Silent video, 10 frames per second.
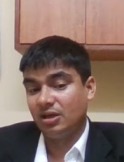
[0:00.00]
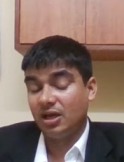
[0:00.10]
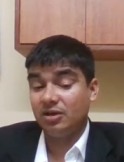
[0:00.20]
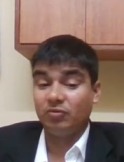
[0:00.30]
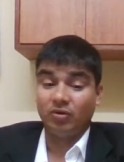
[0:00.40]

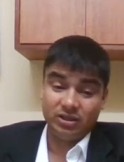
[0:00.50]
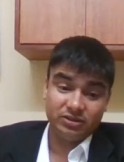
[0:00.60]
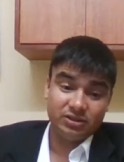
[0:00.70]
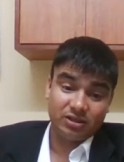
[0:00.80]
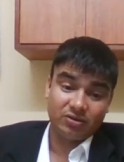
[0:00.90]
and what is
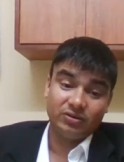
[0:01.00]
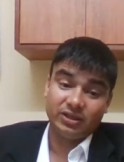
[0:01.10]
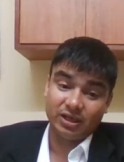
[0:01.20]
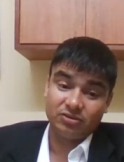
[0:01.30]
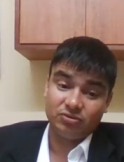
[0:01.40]
their
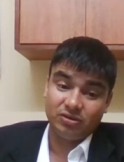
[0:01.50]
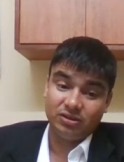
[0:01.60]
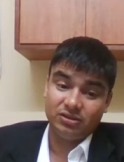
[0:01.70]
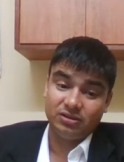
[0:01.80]
contractual